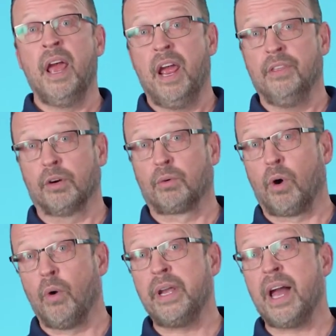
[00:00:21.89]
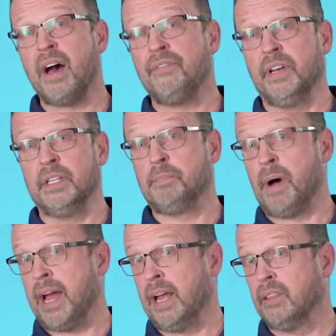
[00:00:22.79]
and their growing confidence
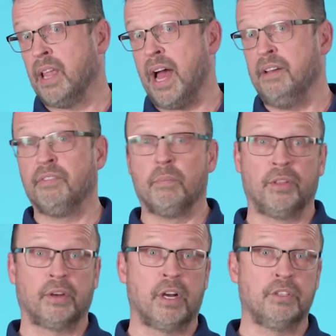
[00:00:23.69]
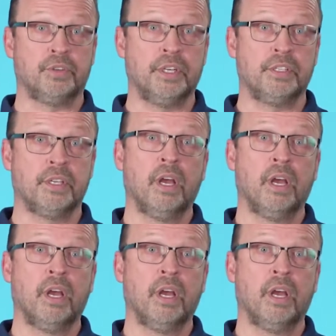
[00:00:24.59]
buying online from other countries.